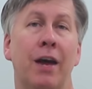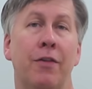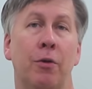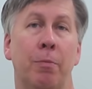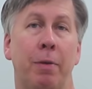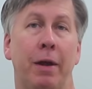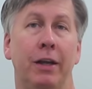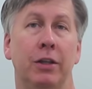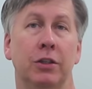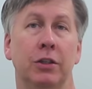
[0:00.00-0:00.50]

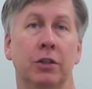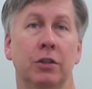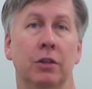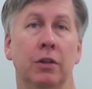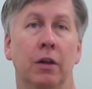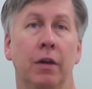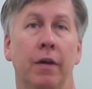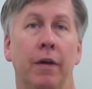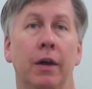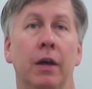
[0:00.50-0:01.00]
either
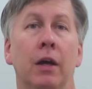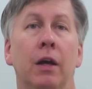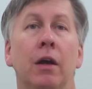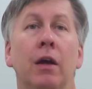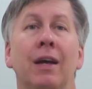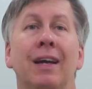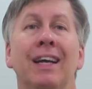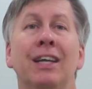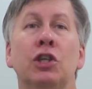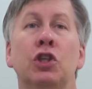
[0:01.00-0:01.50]
patient,
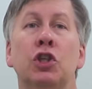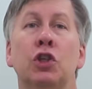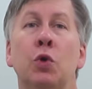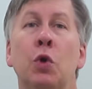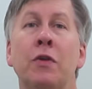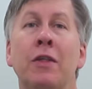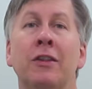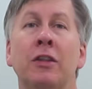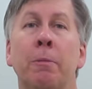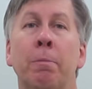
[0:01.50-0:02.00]

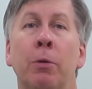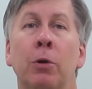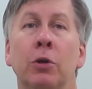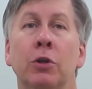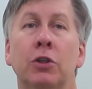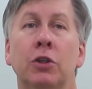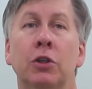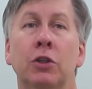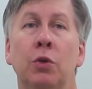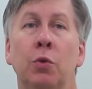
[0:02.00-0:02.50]
ensure that the
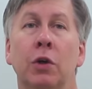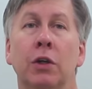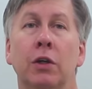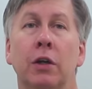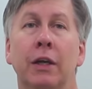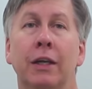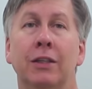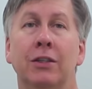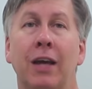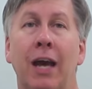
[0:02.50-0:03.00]
person you
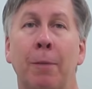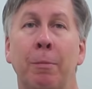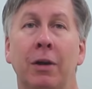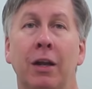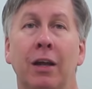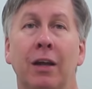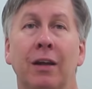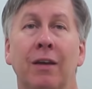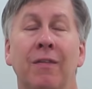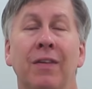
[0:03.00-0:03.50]
are
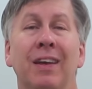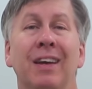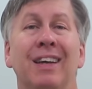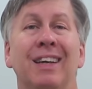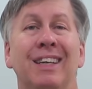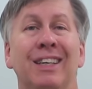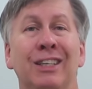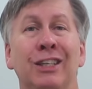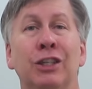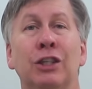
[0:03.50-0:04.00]
examining
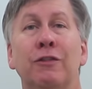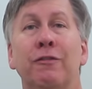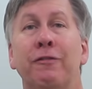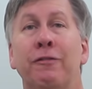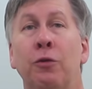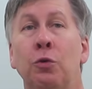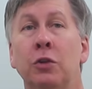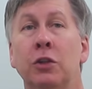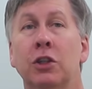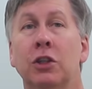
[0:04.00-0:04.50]
is
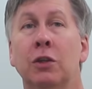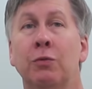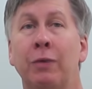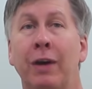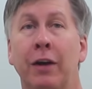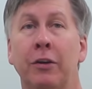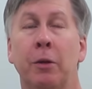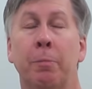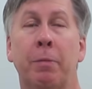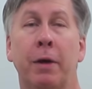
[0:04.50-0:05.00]
fully
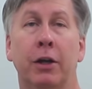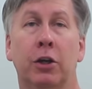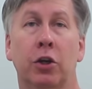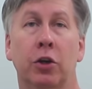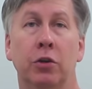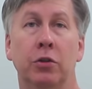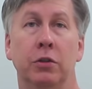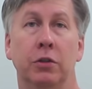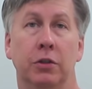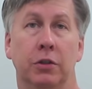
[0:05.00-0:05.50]
surrounded by
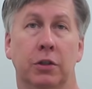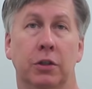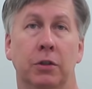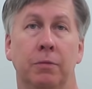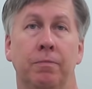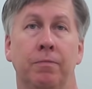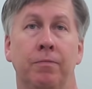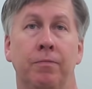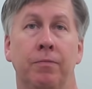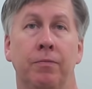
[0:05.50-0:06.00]
curtains.
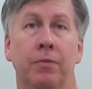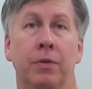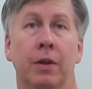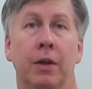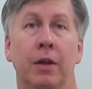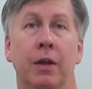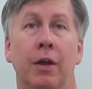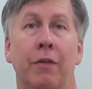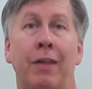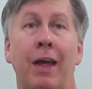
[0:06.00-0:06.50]

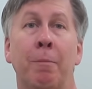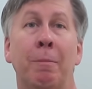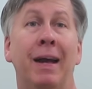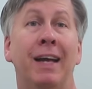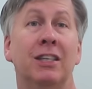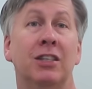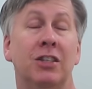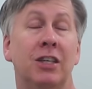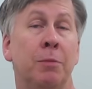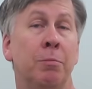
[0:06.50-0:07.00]
That
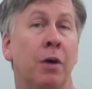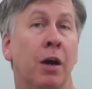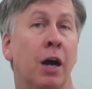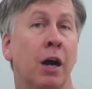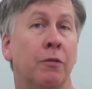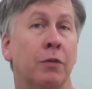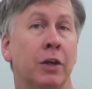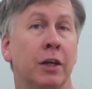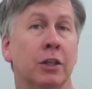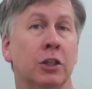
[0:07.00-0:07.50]
may seem
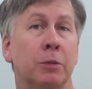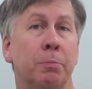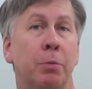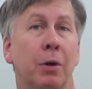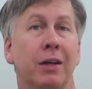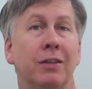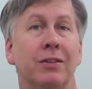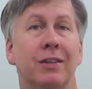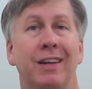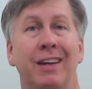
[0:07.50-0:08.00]
obvious,
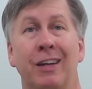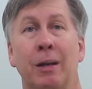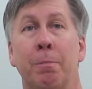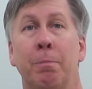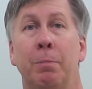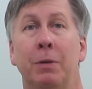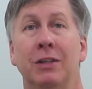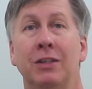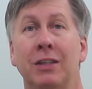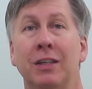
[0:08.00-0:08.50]
but in a
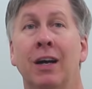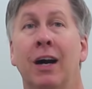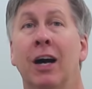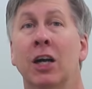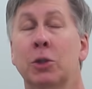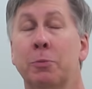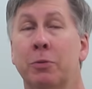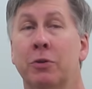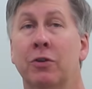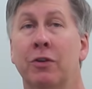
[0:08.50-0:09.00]
busy
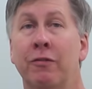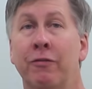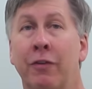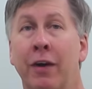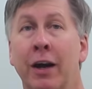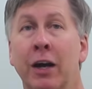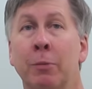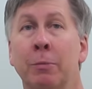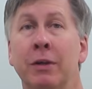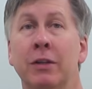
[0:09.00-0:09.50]
hospital
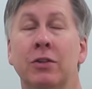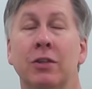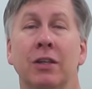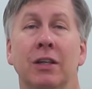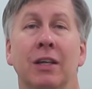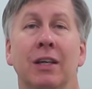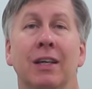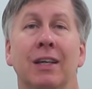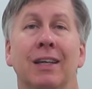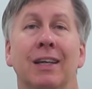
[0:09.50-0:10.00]
environment,
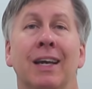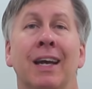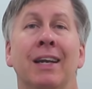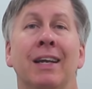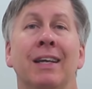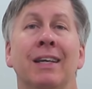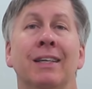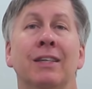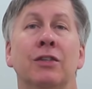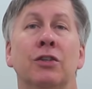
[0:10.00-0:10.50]

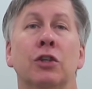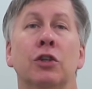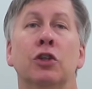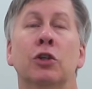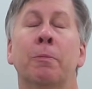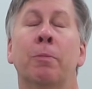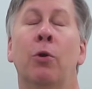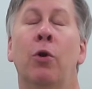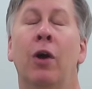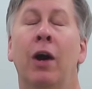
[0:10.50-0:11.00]
it is
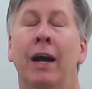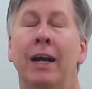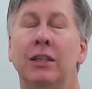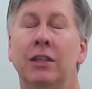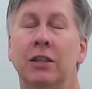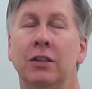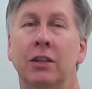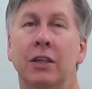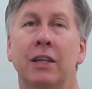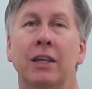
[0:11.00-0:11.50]

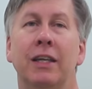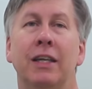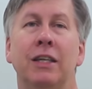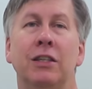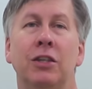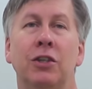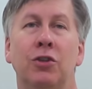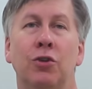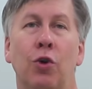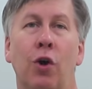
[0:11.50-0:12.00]
surprisingly
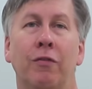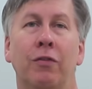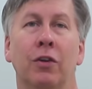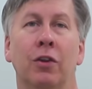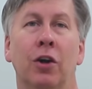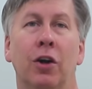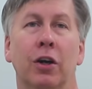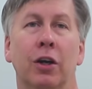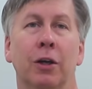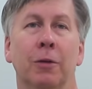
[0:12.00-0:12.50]
easy to
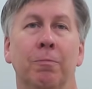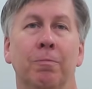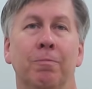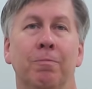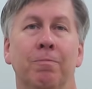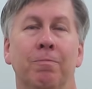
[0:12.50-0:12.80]
overlook.